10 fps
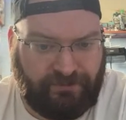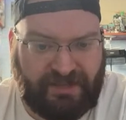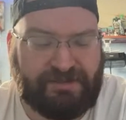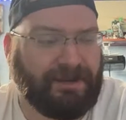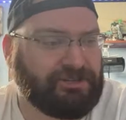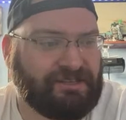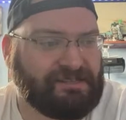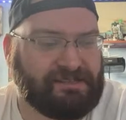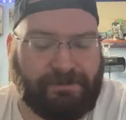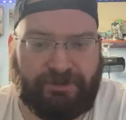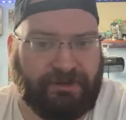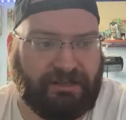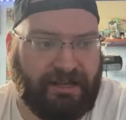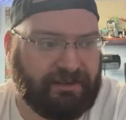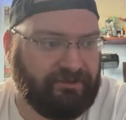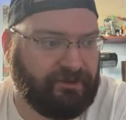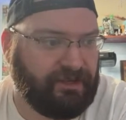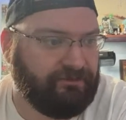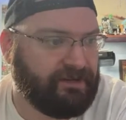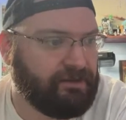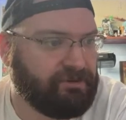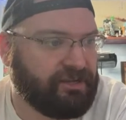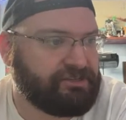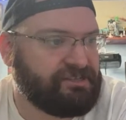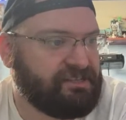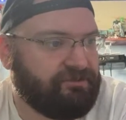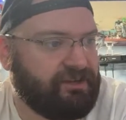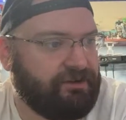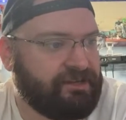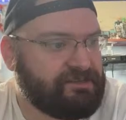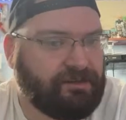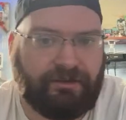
Especially since I'm doing a lot of video production stuff nowadays.